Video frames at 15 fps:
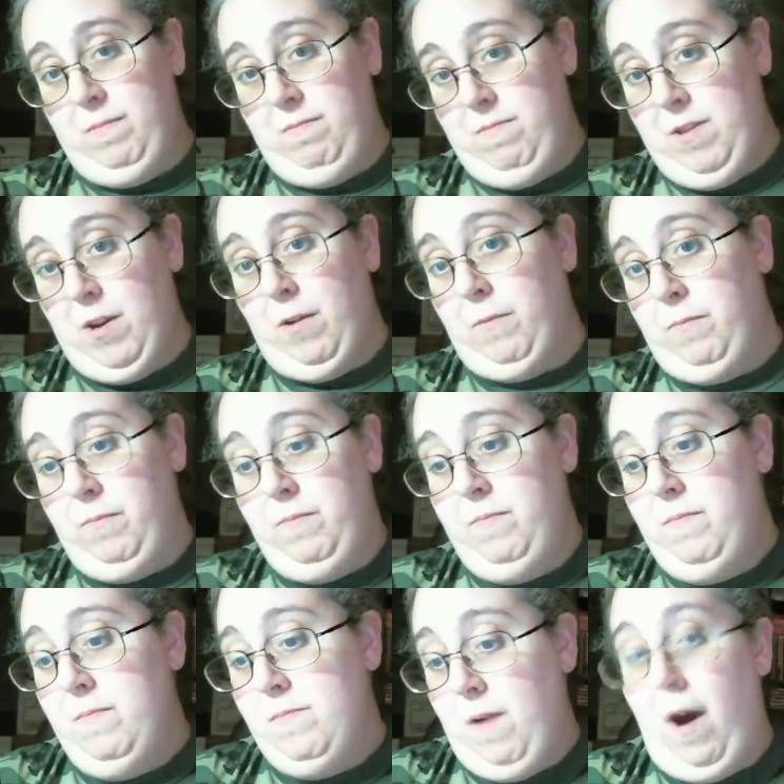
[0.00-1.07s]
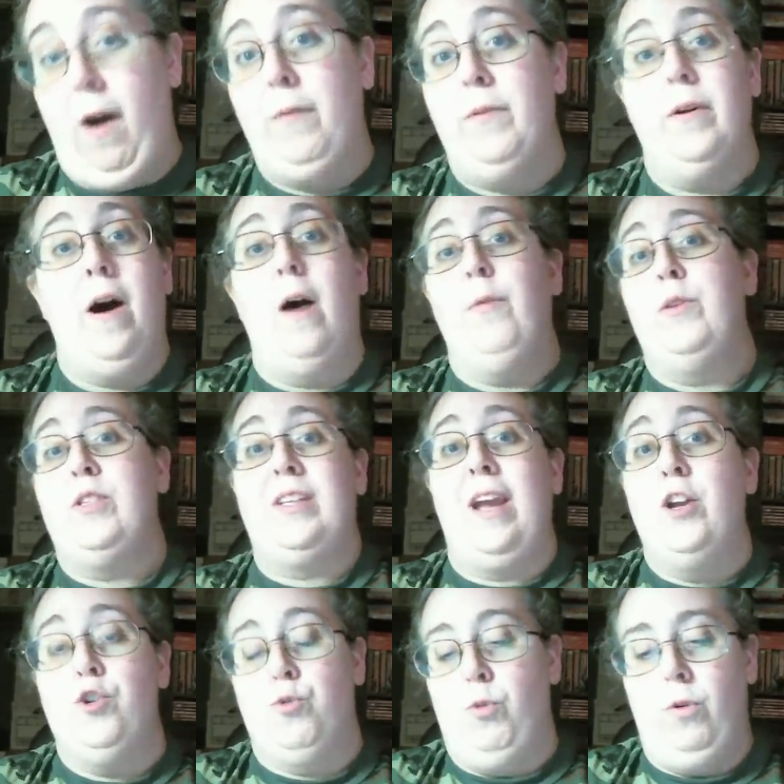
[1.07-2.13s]
you know, on the
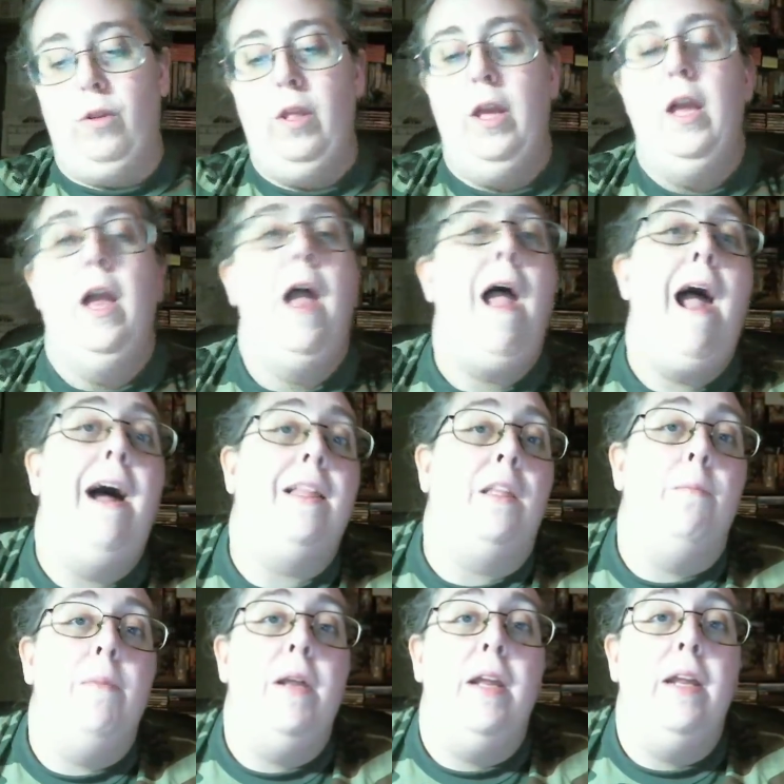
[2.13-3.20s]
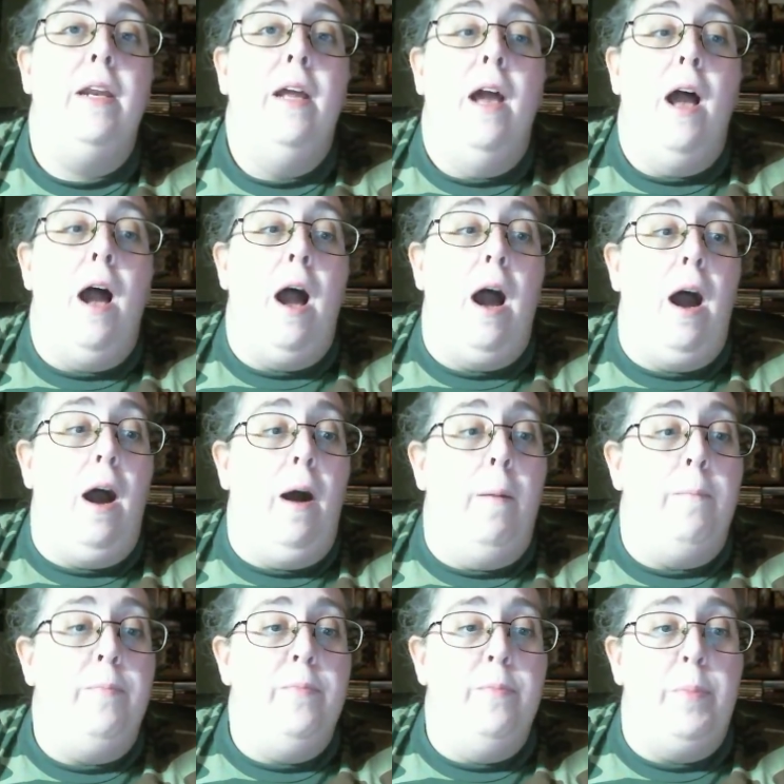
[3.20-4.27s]
schedule at the minute.
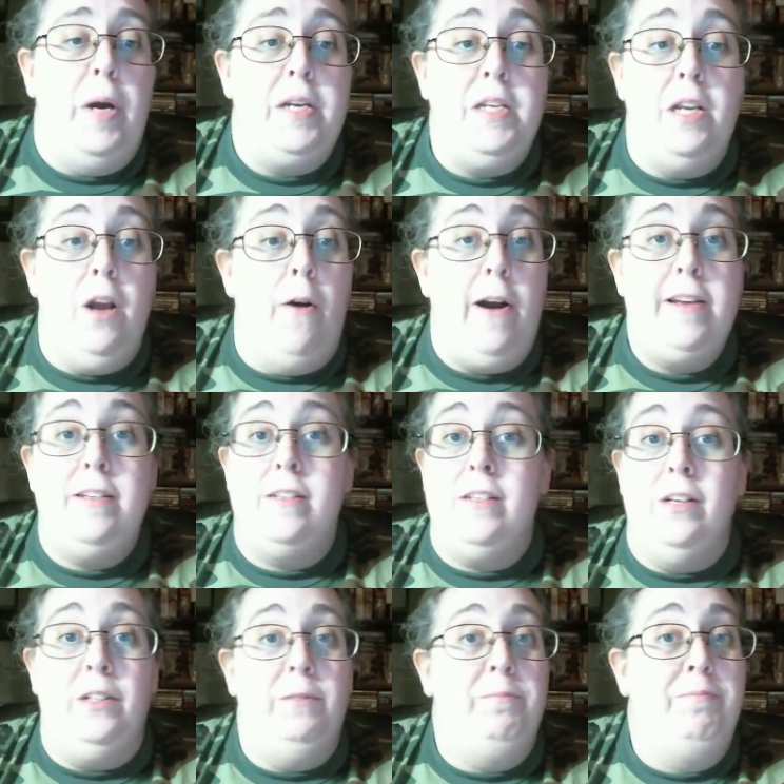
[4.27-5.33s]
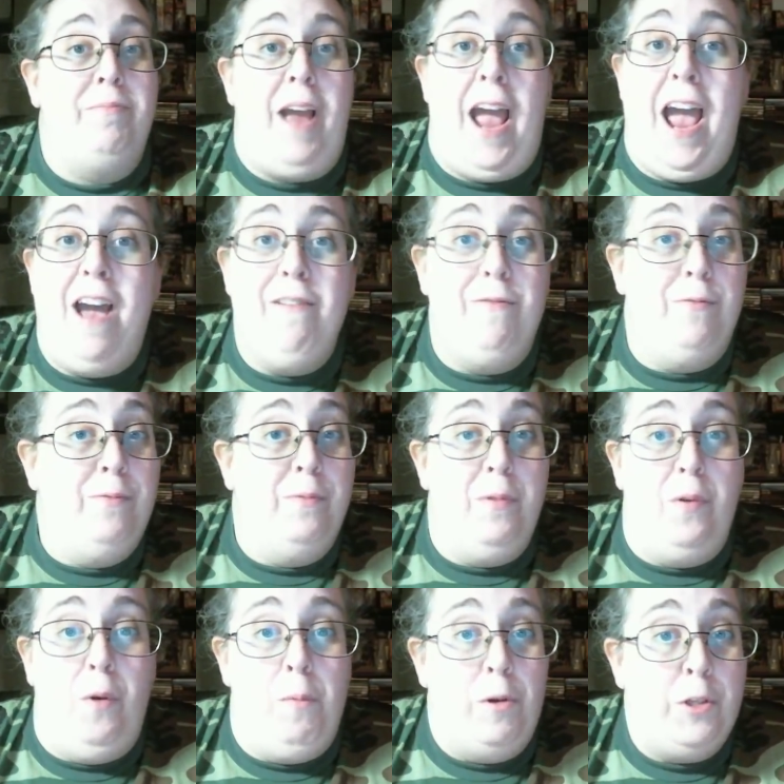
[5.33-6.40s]
But I still have
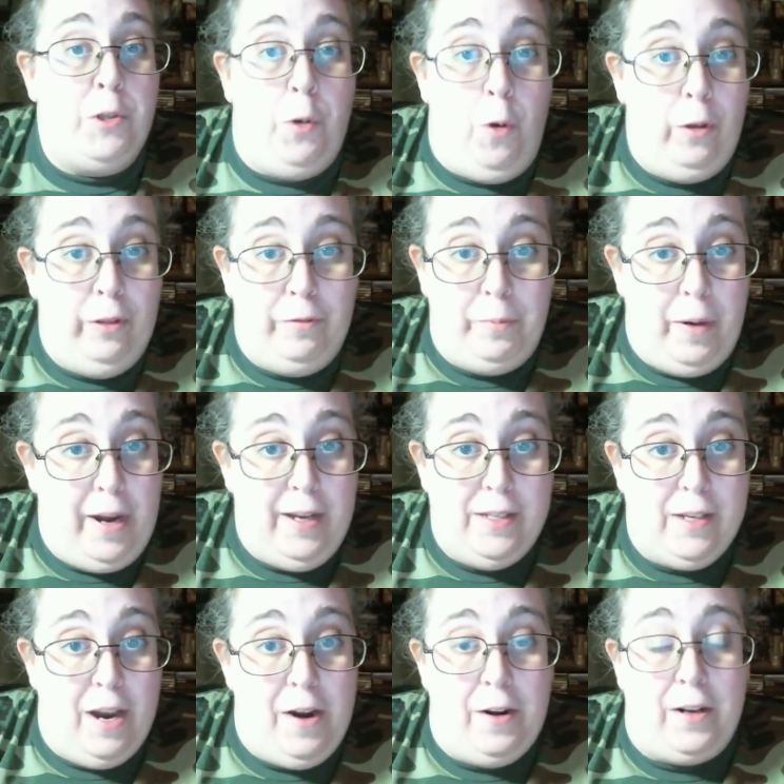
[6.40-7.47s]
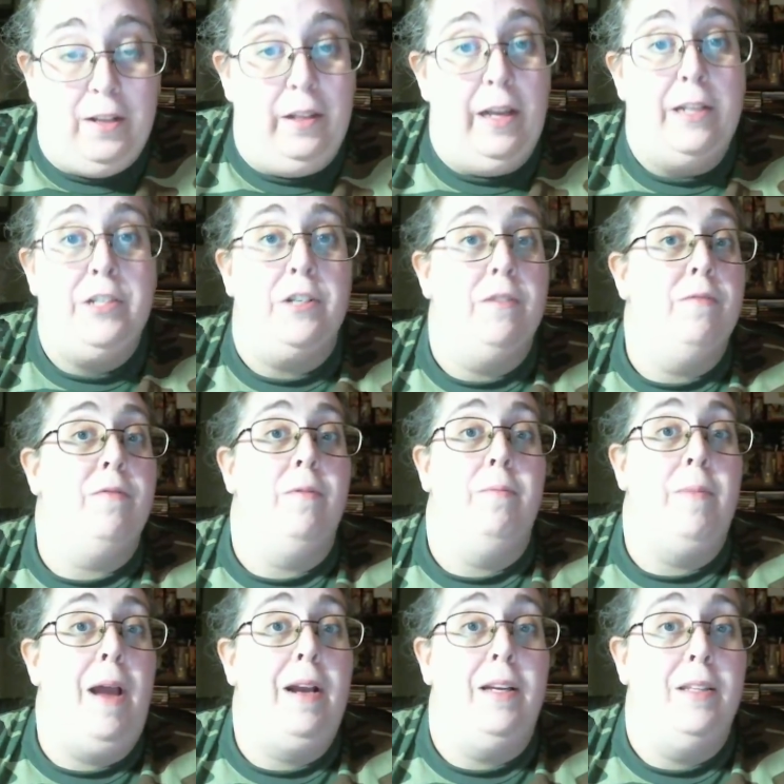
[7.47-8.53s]
almost all of my entire collection from
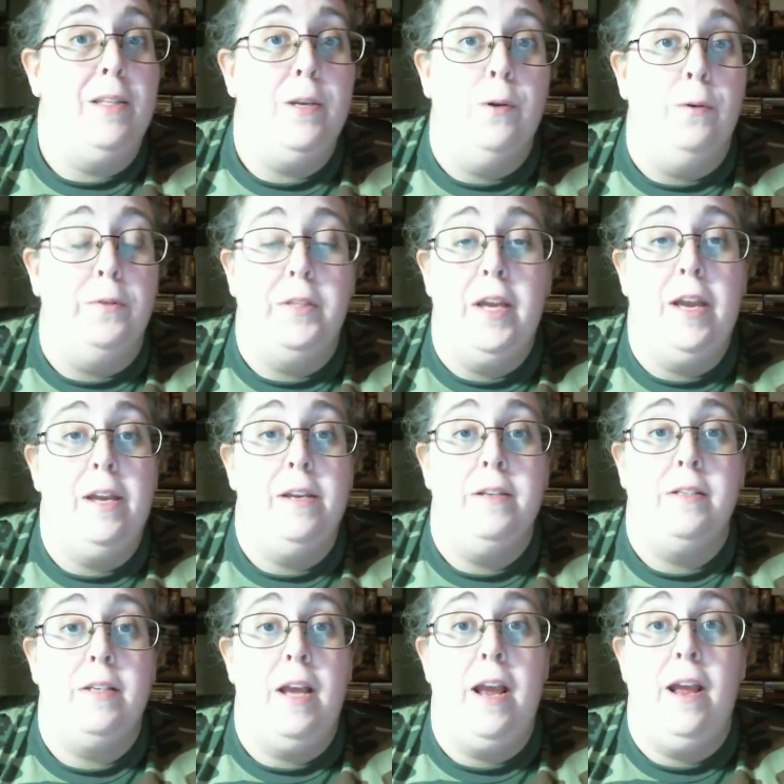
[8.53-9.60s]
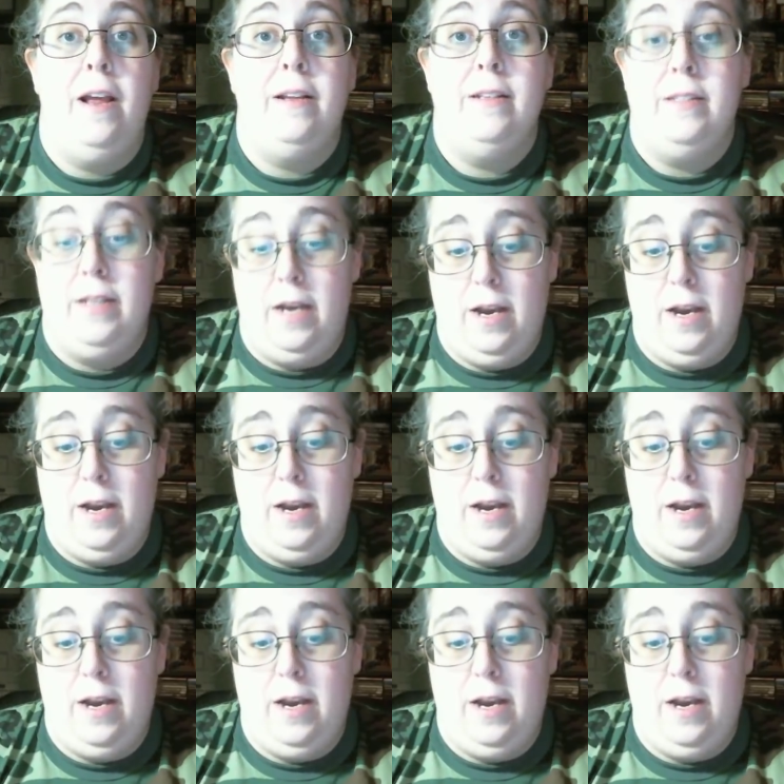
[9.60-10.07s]
back in the old days, and